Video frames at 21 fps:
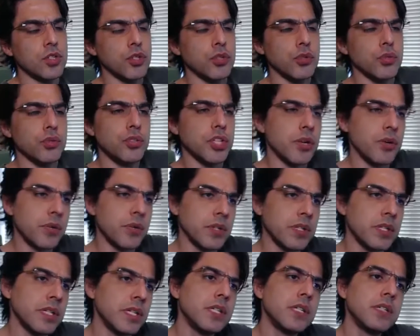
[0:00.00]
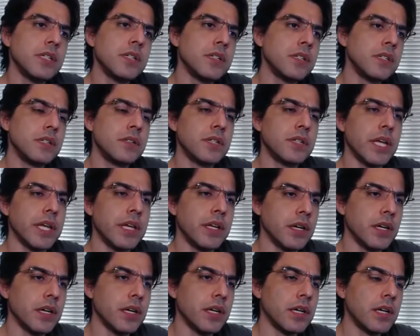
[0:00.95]
generally take
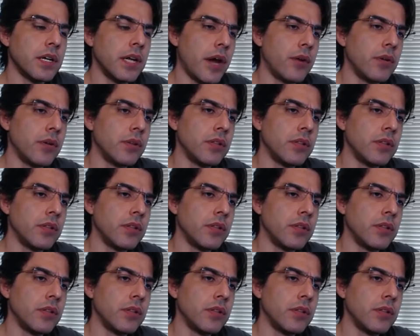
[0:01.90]
uh, hourly